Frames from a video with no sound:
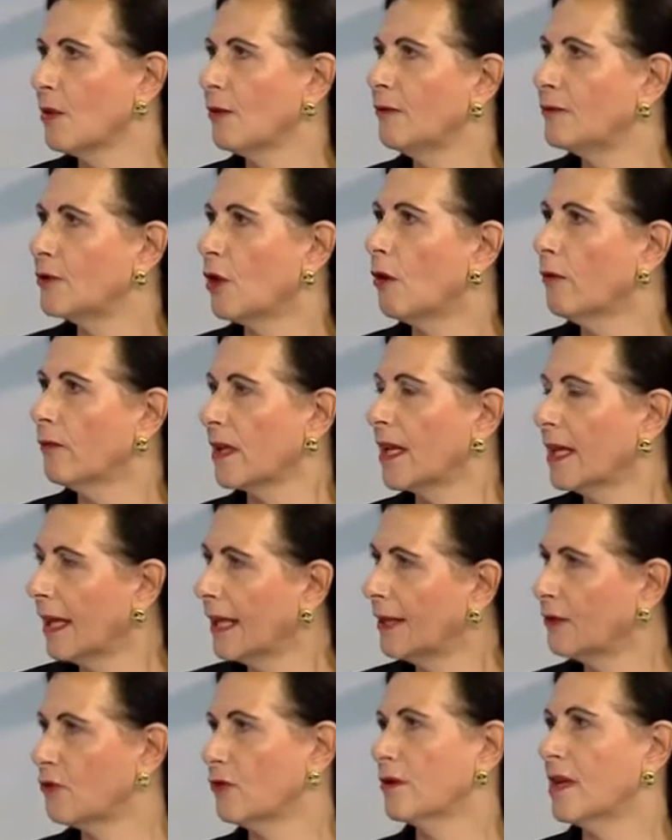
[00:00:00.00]
moved on. The
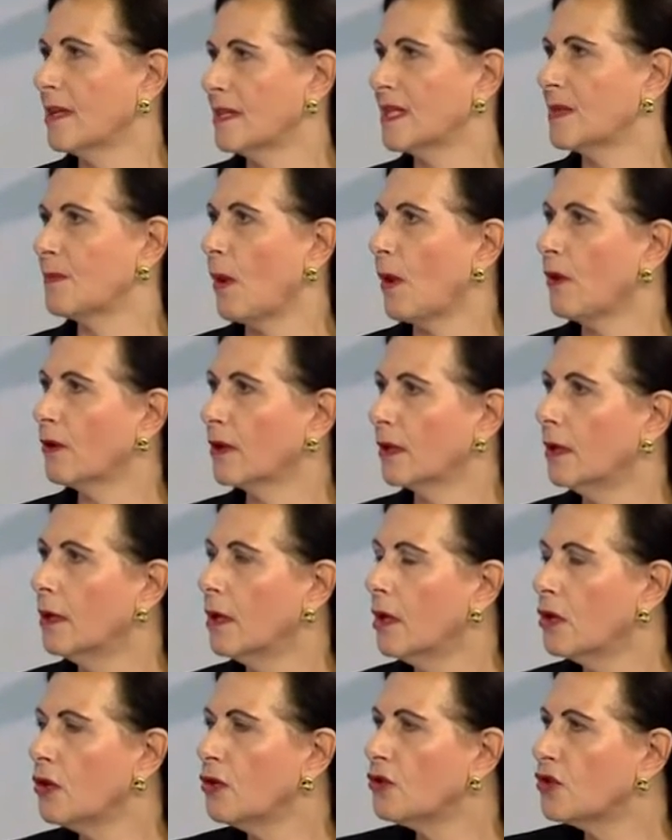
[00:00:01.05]
electorate has spoken.
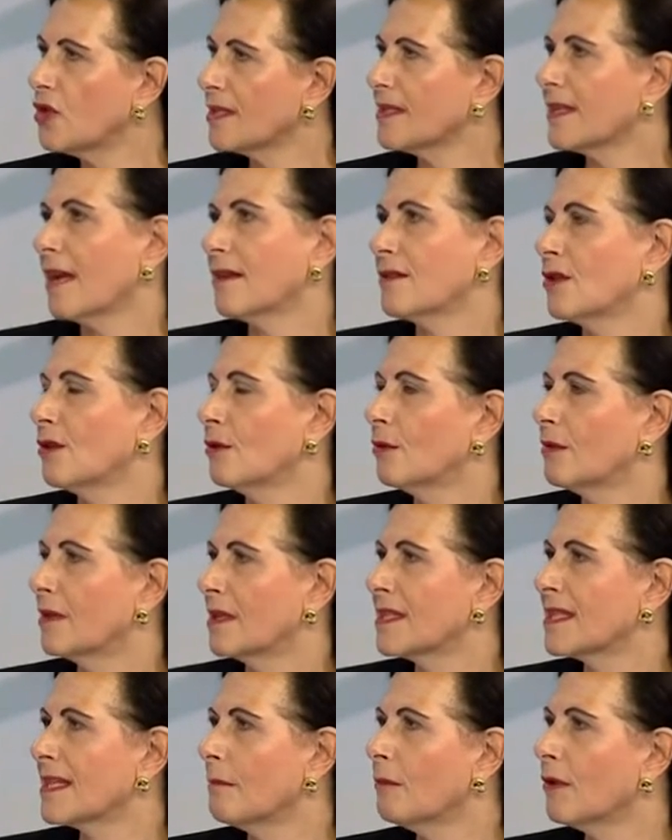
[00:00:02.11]
You just had to look
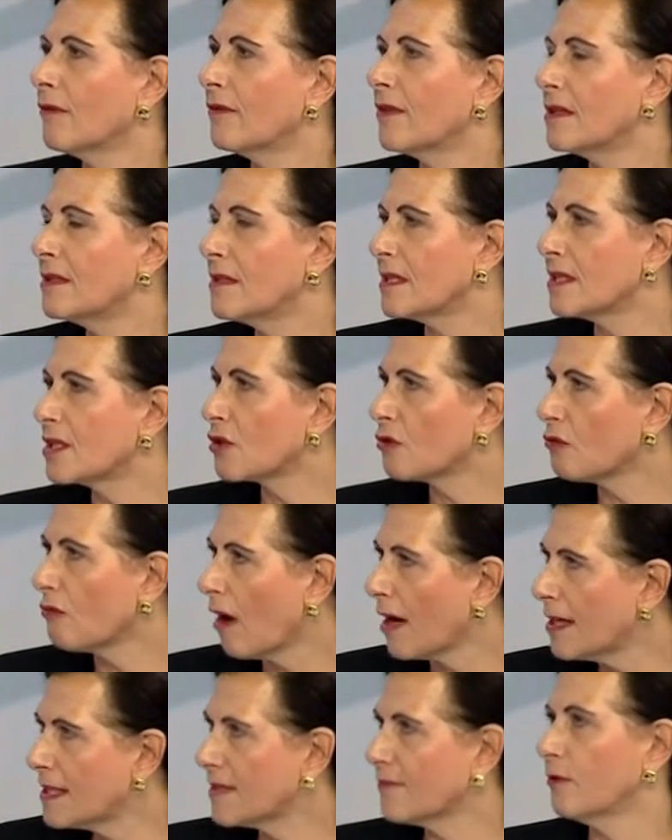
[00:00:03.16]
at some of the
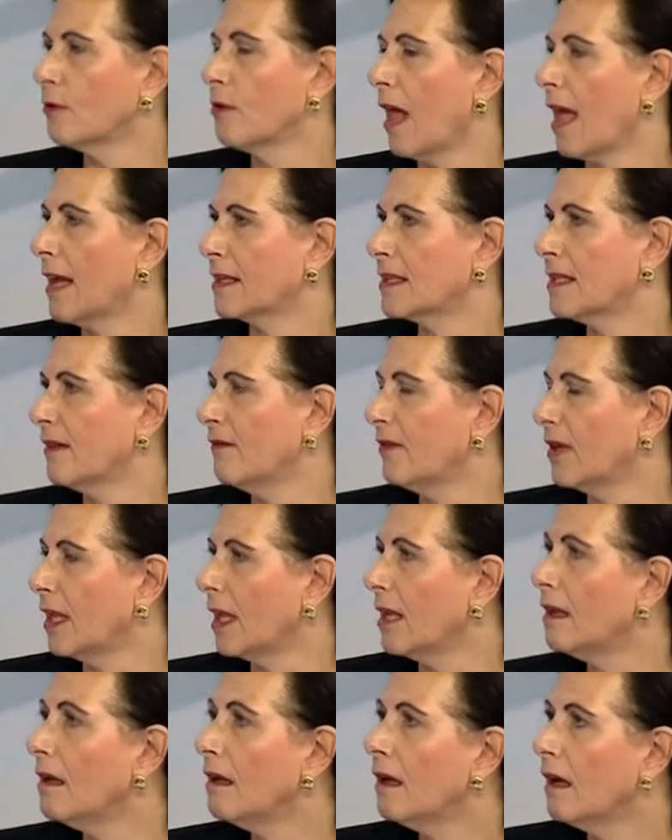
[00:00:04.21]
disgraceful
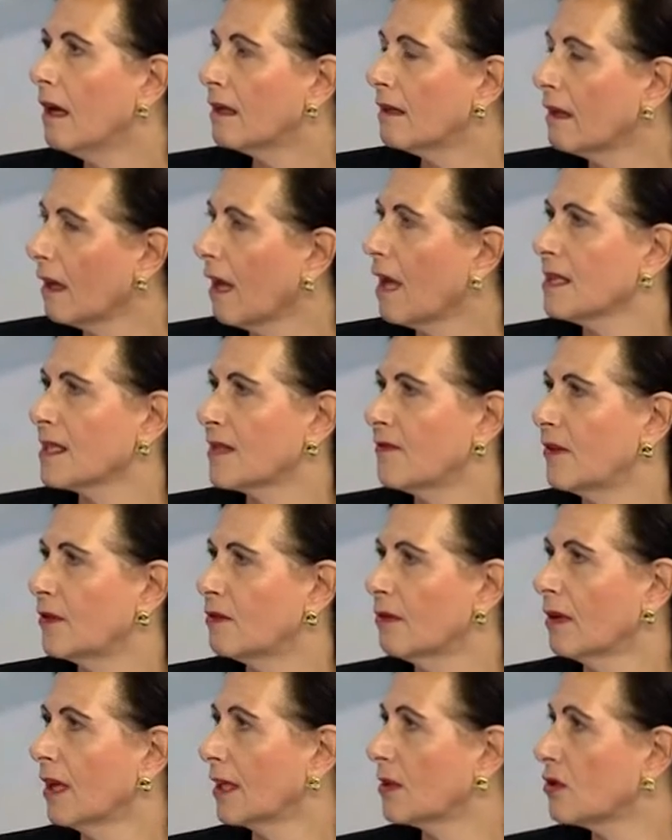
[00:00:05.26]
activity at the last
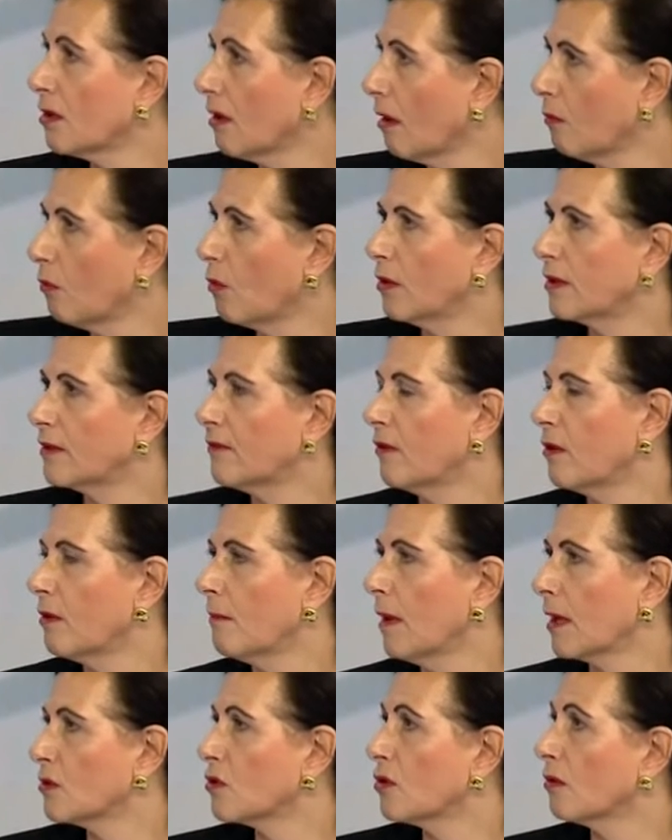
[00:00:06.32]
federal election. I worked very
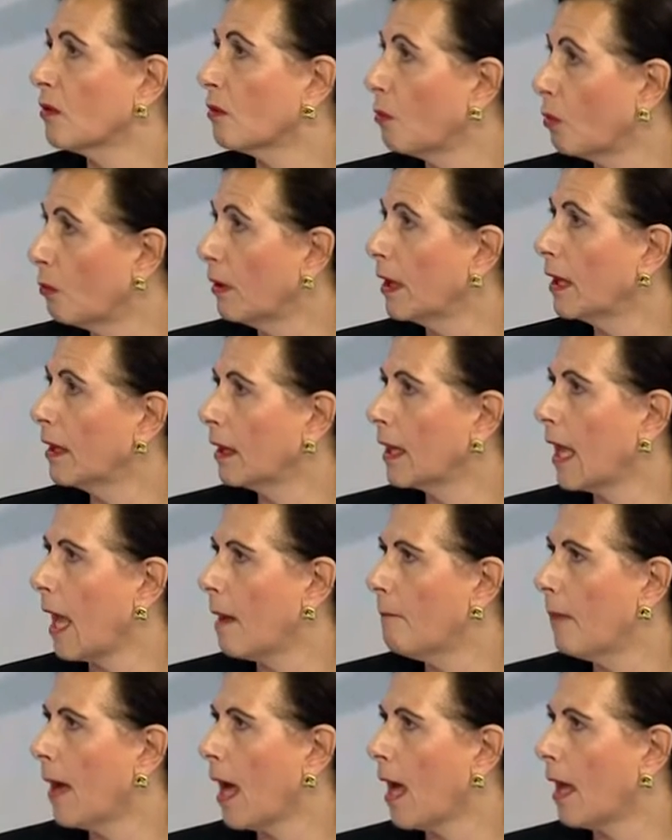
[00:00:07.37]
much on the Warringah
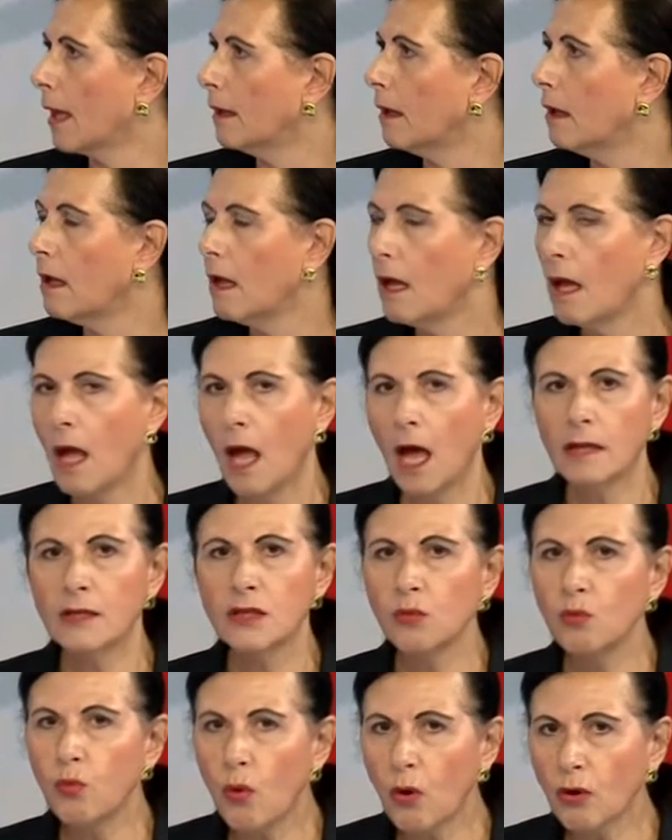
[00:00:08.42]
campaign. And
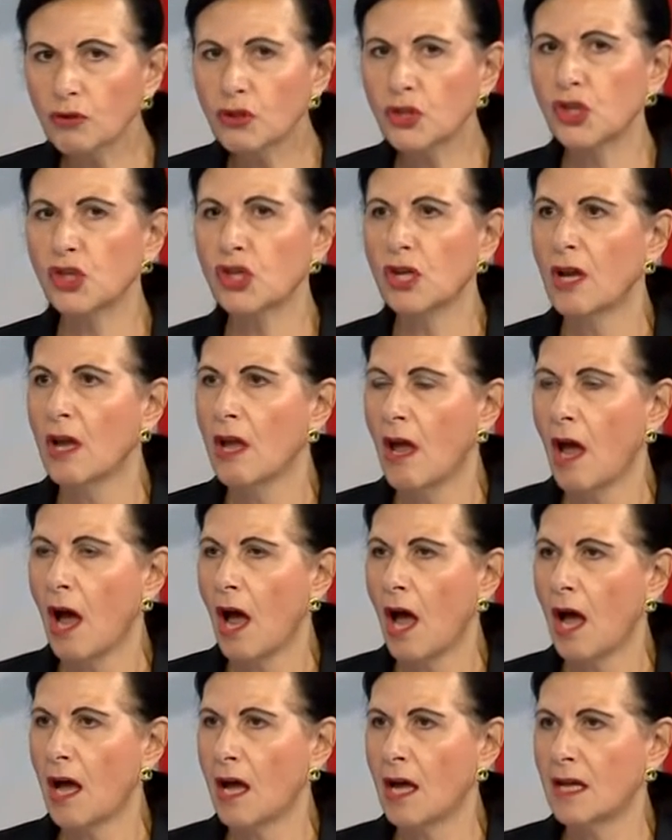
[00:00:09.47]
to watch
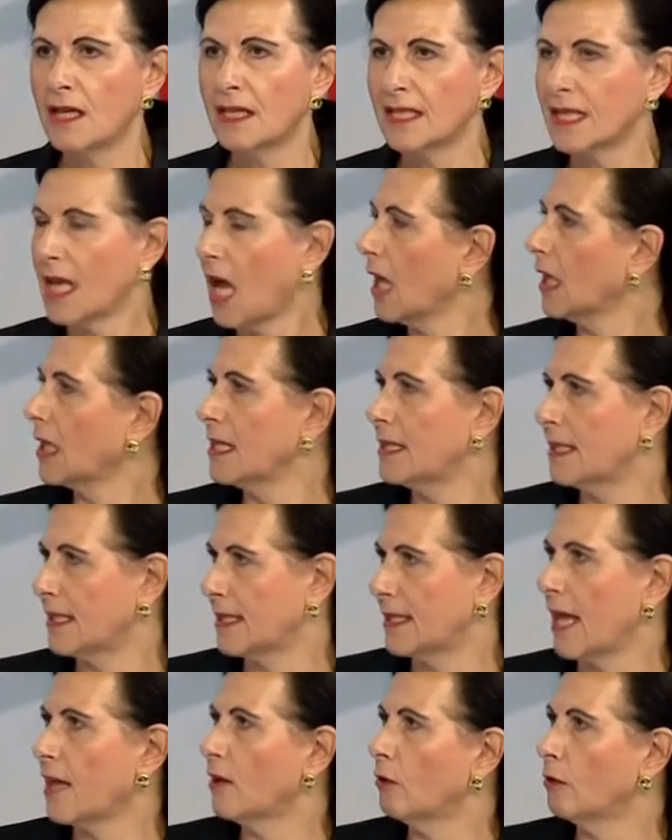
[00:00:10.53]
Zali
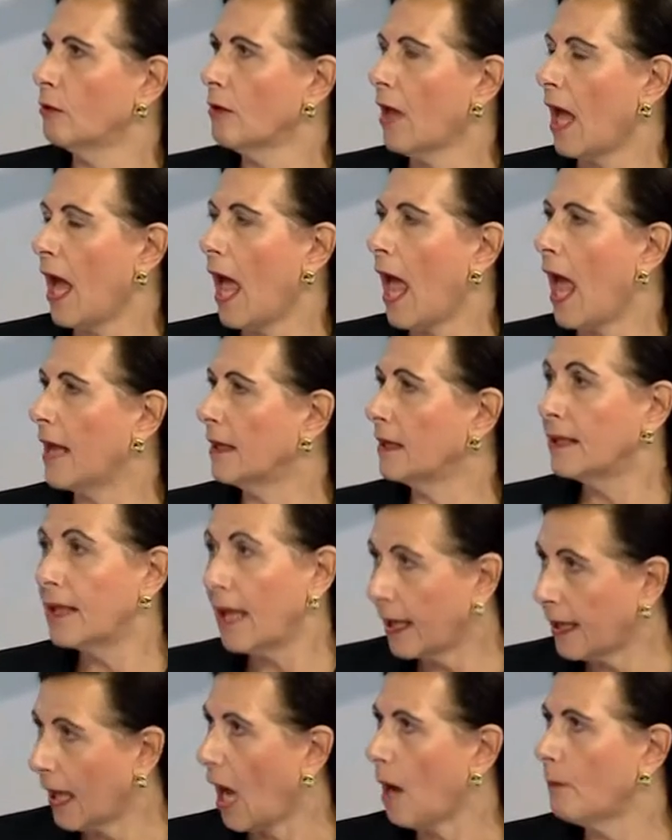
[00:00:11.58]
Steggall and
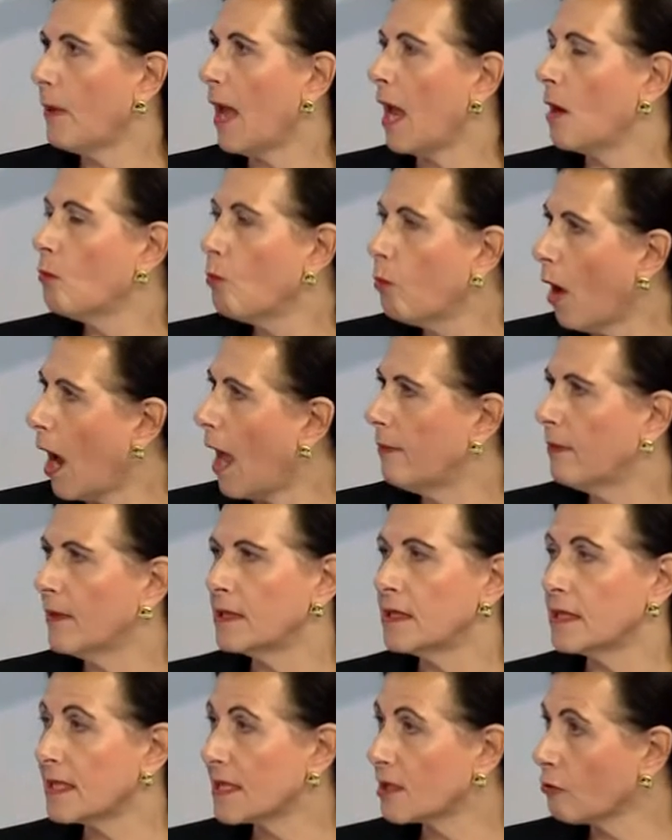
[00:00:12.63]
Get Up and the
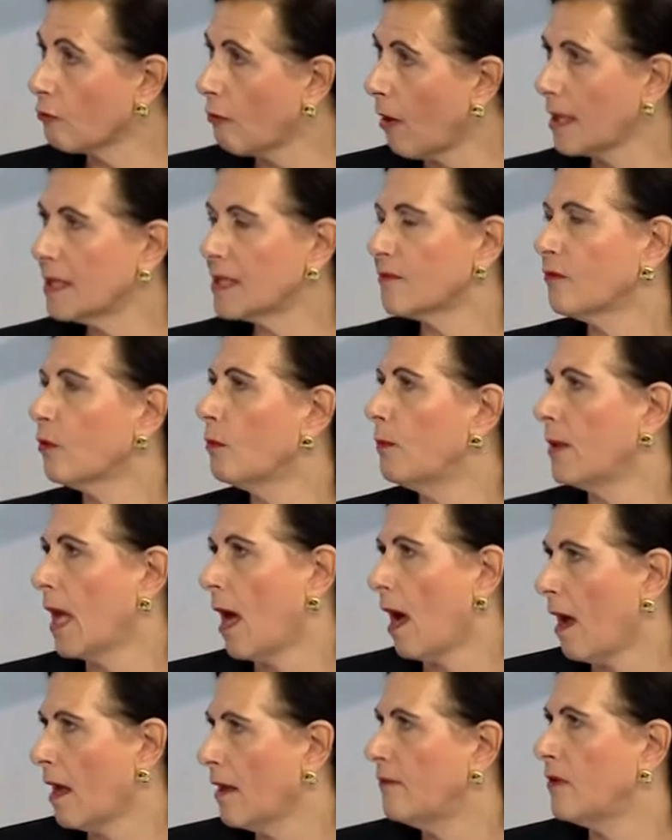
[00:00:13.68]
disgraceful
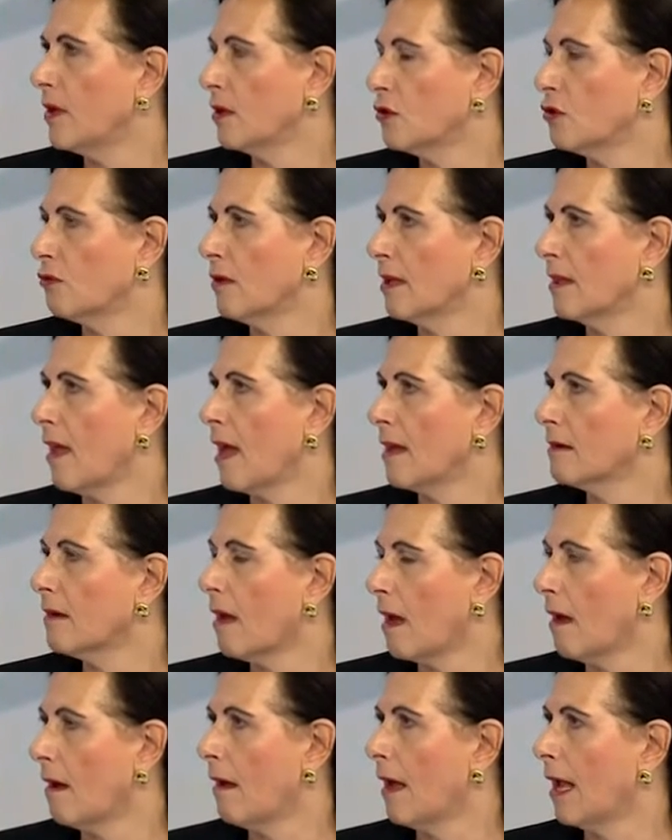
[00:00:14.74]
behaviour during that
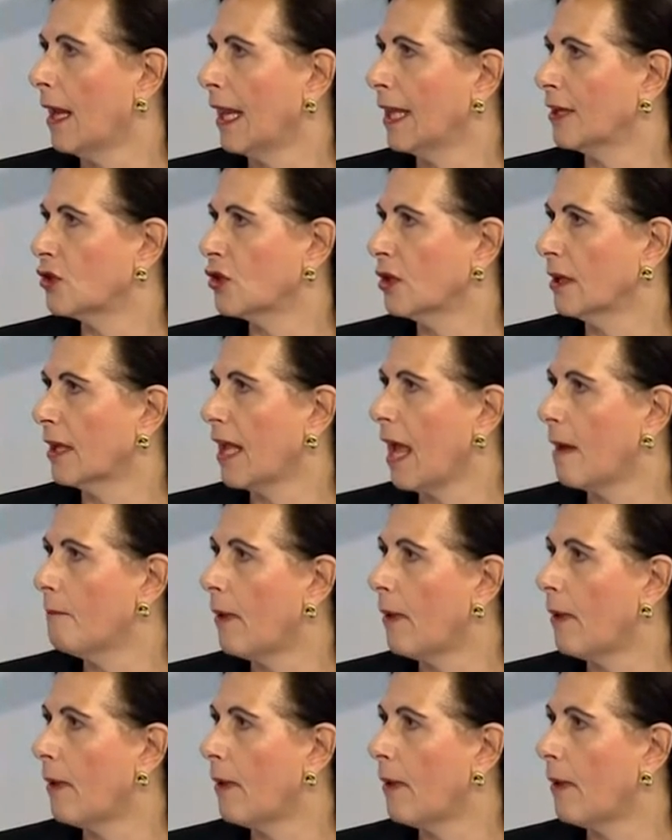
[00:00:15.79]
election campaign.